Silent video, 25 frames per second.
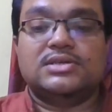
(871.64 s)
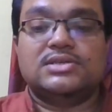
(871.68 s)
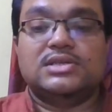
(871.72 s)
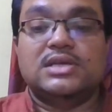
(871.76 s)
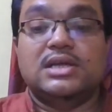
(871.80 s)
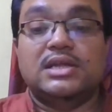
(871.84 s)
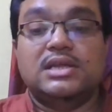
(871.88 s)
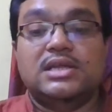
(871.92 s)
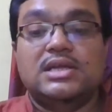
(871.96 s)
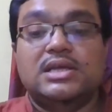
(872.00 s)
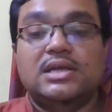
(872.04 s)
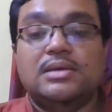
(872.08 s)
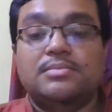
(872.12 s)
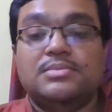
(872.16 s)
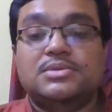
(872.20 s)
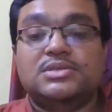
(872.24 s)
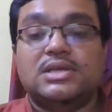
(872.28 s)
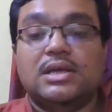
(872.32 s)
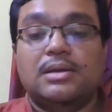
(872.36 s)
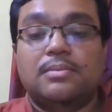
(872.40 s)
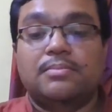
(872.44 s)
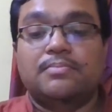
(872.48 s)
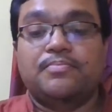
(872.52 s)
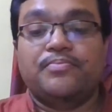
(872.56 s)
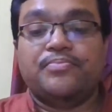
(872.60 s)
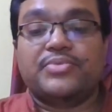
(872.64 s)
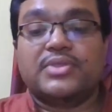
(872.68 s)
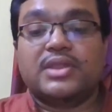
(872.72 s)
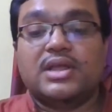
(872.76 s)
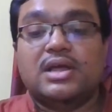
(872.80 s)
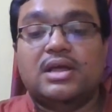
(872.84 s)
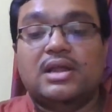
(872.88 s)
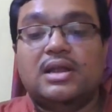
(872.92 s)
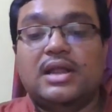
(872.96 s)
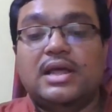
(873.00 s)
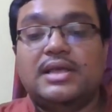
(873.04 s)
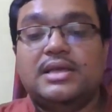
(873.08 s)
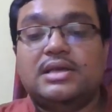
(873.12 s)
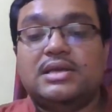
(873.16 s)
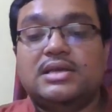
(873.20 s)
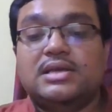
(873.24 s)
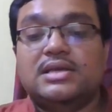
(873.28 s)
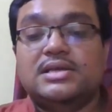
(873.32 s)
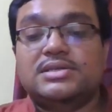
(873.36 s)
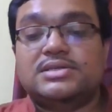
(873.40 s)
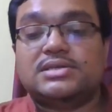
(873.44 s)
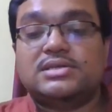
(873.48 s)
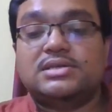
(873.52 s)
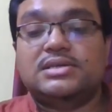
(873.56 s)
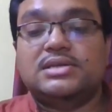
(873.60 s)
Shelley himself. Like
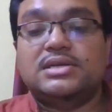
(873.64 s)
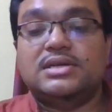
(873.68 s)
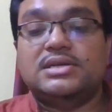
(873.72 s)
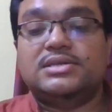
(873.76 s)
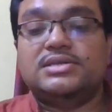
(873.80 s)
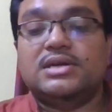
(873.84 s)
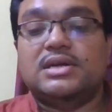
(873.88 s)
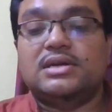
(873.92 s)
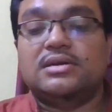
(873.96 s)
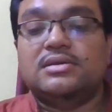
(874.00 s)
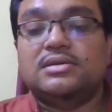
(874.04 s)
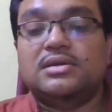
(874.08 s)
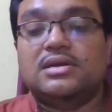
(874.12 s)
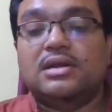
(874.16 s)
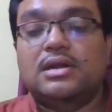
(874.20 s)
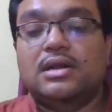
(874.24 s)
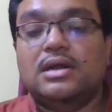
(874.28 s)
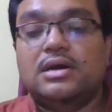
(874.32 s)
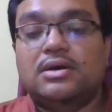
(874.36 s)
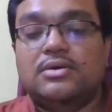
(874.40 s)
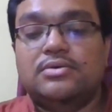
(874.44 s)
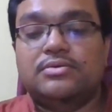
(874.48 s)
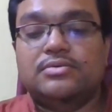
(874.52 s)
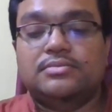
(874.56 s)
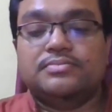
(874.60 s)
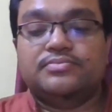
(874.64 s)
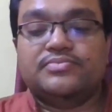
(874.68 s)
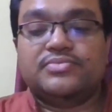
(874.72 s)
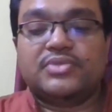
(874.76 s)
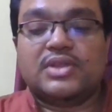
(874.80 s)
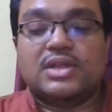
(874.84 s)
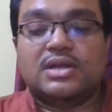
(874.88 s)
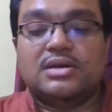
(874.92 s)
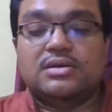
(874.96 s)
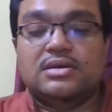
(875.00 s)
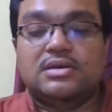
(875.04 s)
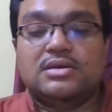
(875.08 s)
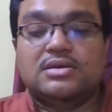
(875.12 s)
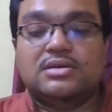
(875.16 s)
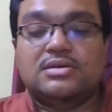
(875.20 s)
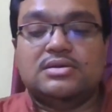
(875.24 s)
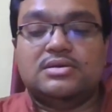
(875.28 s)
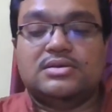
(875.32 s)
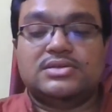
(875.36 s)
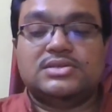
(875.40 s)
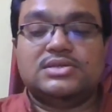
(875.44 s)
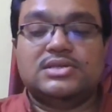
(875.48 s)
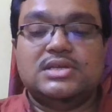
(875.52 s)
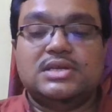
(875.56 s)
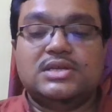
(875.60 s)
his creator, Lone
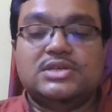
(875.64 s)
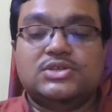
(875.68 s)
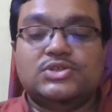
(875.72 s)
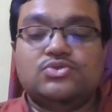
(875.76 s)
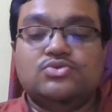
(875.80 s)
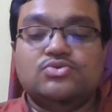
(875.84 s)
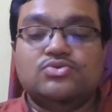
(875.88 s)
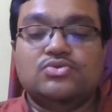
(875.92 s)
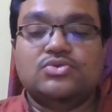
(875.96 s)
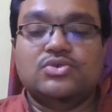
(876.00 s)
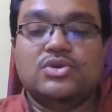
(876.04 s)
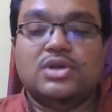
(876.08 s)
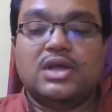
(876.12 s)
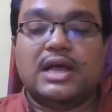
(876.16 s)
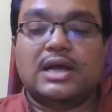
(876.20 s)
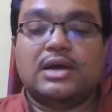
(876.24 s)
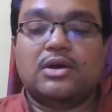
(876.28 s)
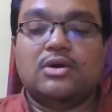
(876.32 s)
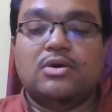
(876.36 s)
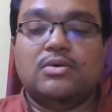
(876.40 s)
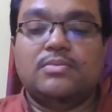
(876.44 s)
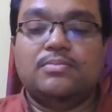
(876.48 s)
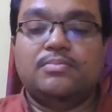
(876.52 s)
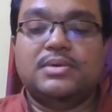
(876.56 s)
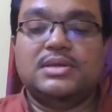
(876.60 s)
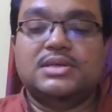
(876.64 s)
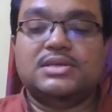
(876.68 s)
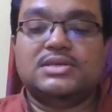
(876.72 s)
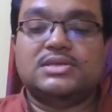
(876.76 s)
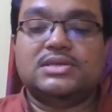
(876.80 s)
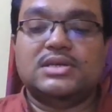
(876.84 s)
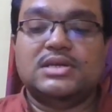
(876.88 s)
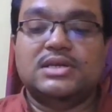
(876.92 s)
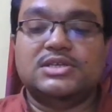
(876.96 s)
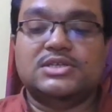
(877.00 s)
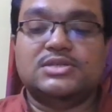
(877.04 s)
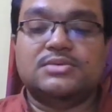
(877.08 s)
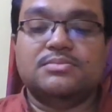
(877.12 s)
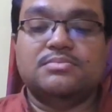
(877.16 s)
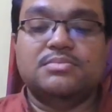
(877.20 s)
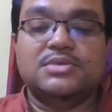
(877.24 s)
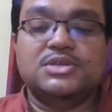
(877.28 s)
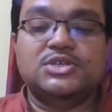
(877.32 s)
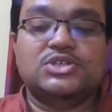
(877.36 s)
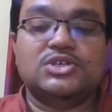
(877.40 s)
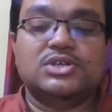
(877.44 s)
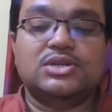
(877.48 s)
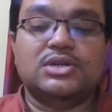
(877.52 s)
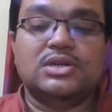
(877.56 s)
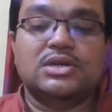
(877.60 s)
seeks to accomplish his
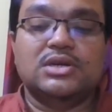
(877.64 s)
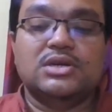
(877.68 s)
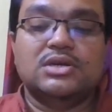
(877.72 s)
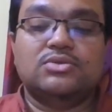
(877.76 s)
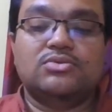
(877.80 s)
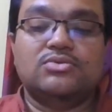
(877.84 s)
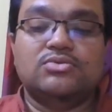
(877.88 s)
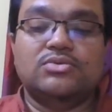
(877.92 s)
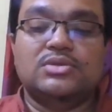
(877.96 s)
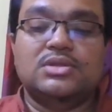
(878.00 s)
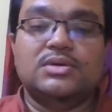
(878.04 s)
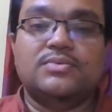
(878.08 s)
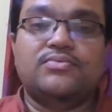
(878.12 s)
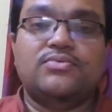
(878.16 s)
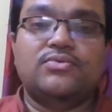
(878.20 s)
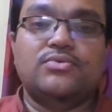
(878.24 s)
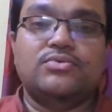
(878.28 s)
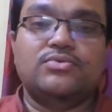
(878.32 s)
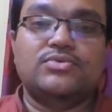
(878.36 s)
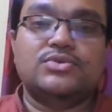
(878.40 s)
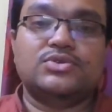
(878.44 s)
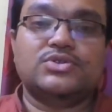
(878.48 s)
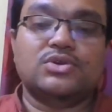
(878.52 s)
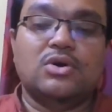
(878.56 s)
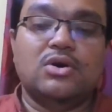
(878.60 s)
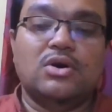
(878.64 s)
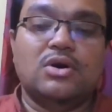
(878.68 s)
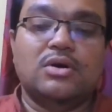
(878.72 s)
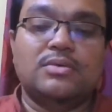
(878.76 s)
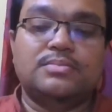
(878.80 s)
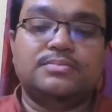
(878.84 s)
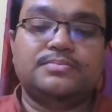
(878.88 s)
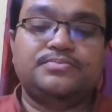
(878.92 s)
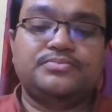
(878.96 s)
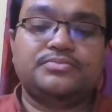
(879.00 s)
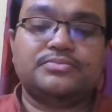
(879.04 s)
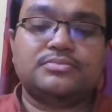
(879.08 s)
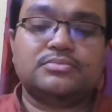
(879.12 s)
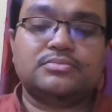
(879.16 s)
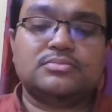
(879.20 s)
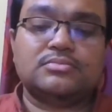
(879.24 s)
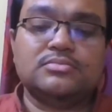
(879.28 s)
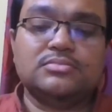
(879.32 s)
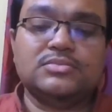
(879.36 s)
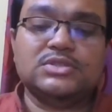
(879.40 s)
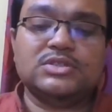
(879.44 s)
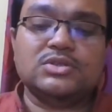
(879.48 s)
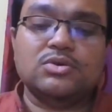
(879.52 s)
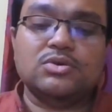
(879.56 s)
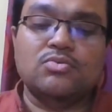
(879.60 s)
mission through the force of
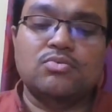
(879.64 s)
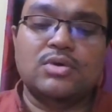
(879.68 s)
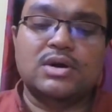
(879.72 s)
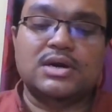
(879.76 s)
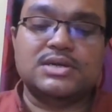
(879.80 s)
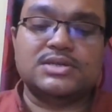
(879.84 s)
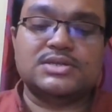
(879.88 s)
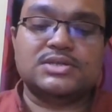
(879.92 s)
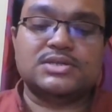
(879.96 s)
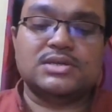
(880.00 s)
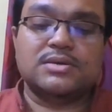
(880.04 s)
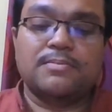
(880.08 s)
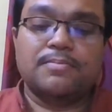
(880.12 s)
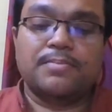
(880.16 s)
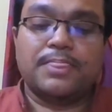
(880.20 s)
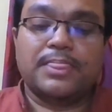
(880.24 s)
words.